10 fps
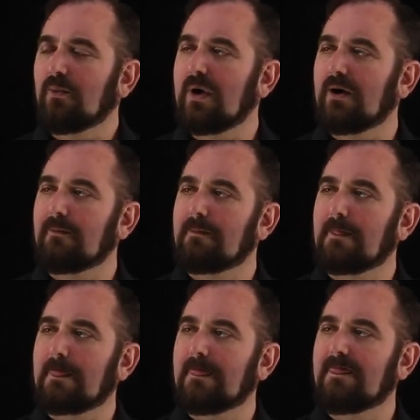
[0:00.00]
Well,
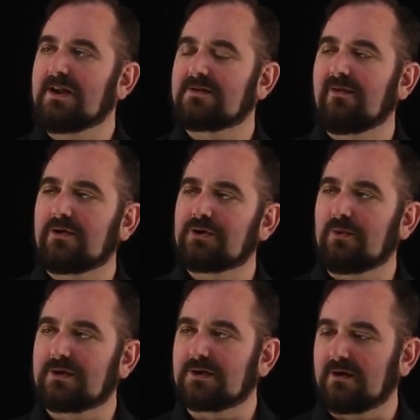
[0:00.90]
this
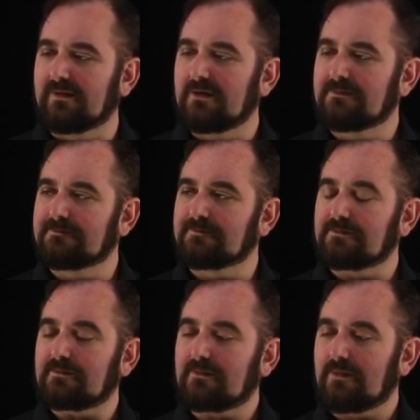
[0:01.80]
virtual server
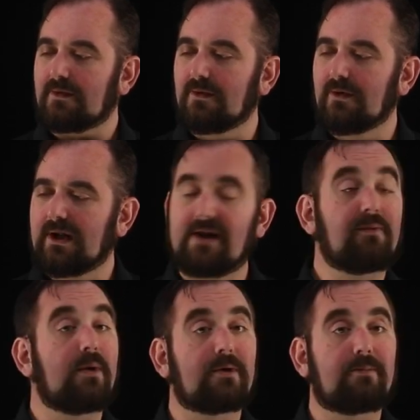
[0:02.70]

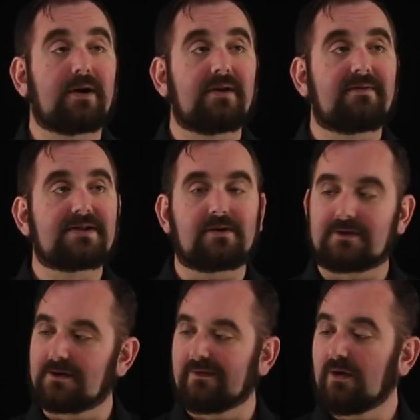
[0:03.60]
if we were to put it in a
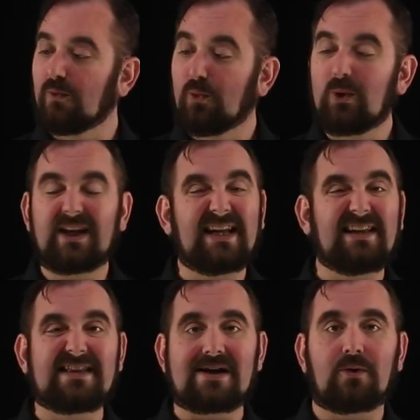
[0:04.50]
physical server, would
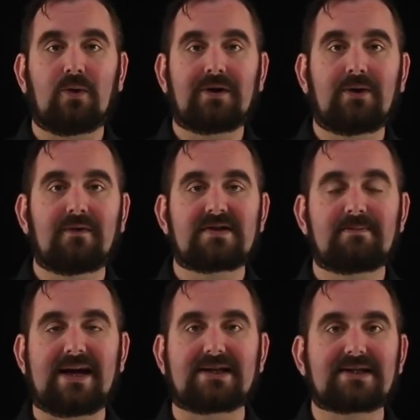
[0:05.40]
need that whole U of
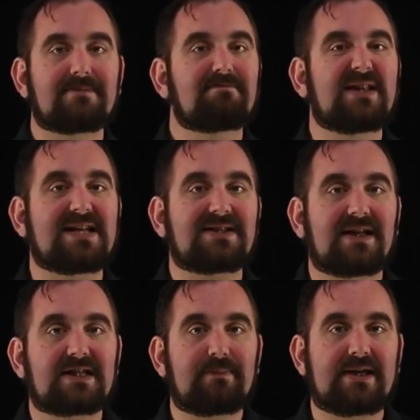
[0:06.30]
space. That's
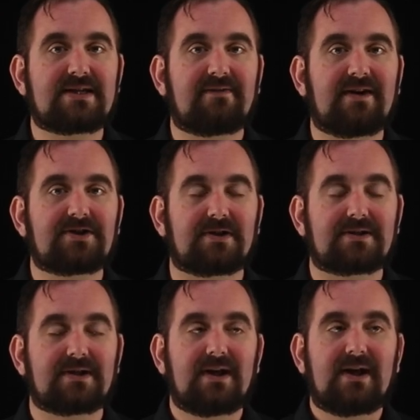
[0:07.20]
not space
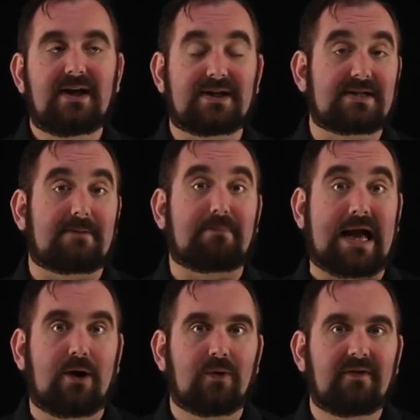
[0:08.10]
efficient. It's not
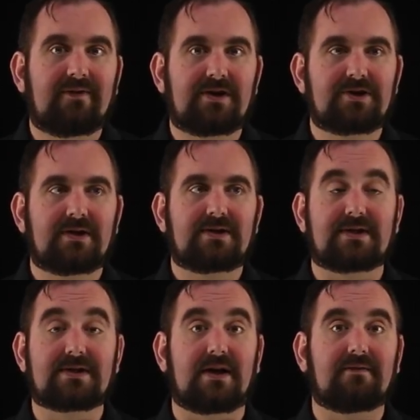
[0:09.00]
power efficient.
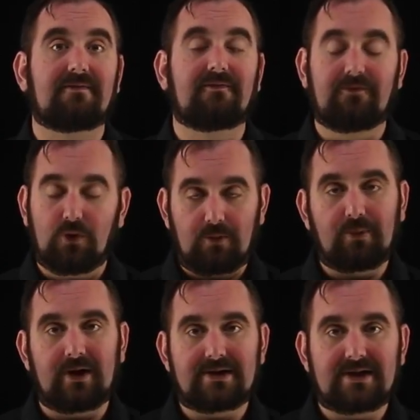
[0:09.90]
It's not floor
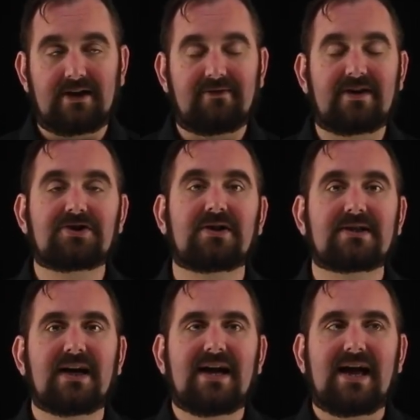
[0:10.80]
print
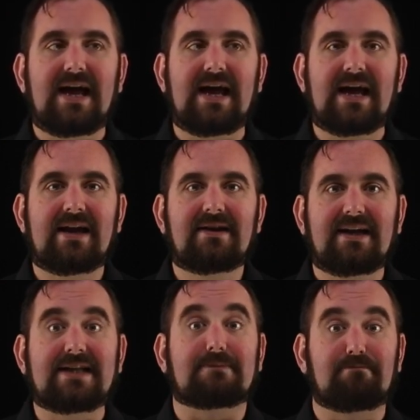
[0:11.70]
efficient. And
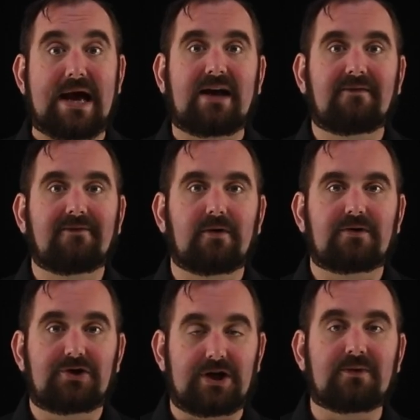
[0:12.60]
it's bad for
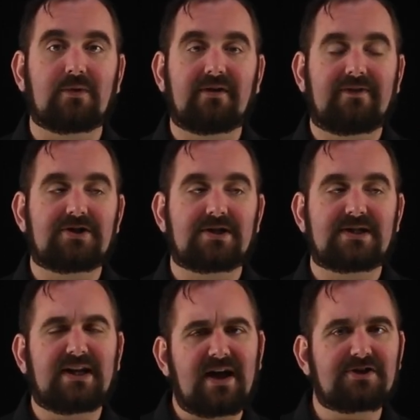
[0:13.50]
general
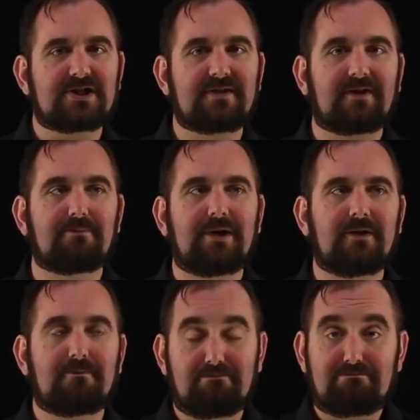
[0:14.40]
efficiency, not just of
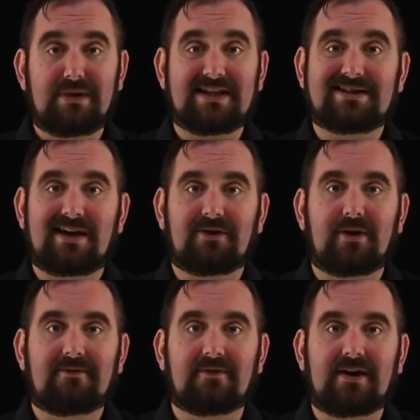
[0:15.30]
compute, but it's not
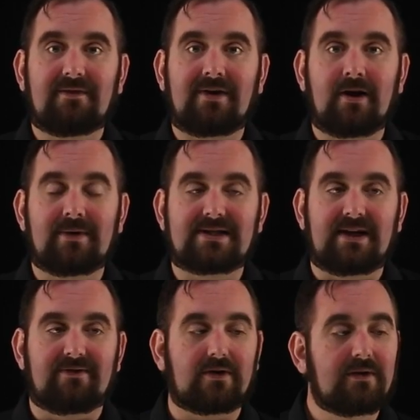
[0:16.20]
great for the environment
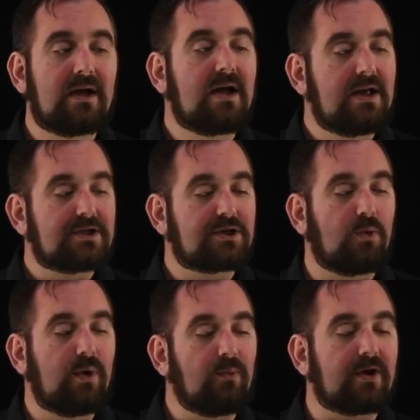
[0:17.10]
either. So
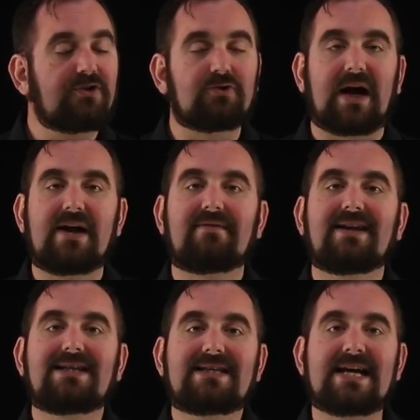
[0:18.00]
we want to drive
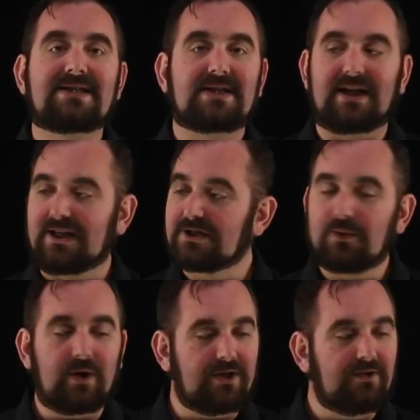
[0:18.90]
density.
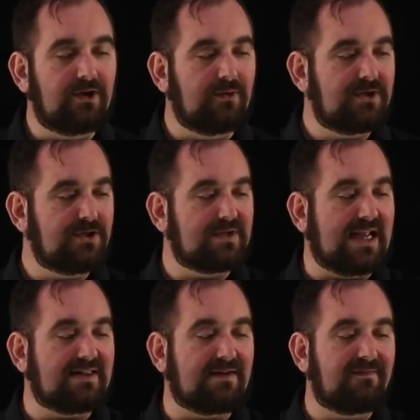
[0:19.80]
So what you do is you
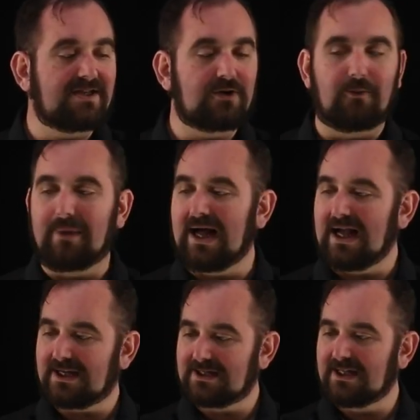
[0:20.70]
take that physical
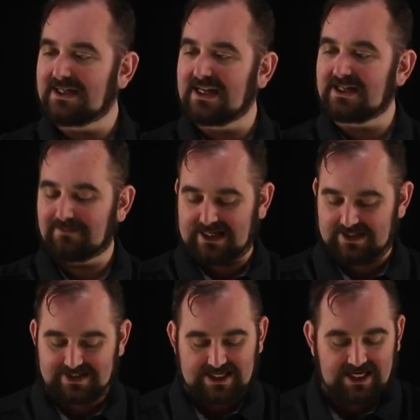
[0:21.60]
box that takes up
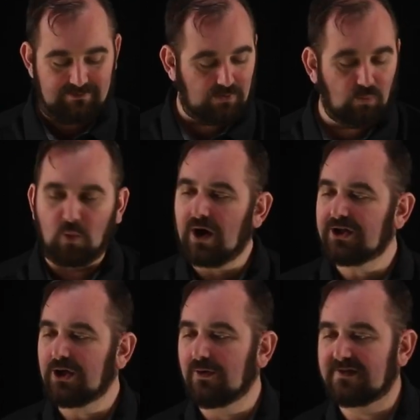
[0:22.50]
that same
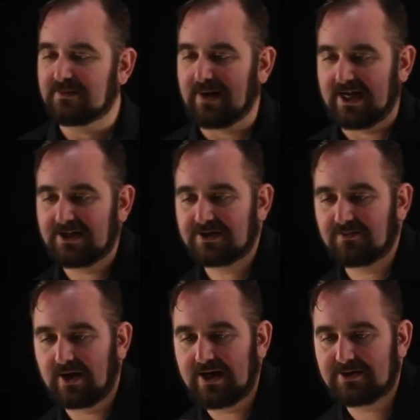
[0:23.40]
one U of space,
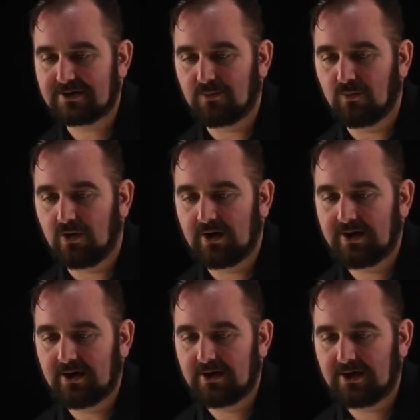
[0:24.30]
right? So
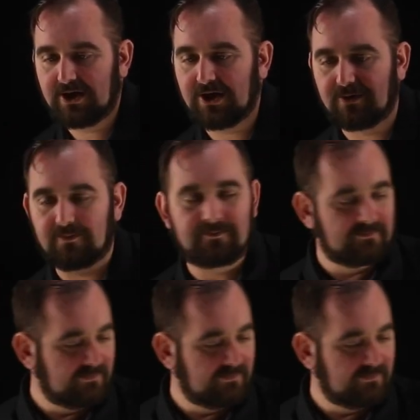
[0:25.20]
one U.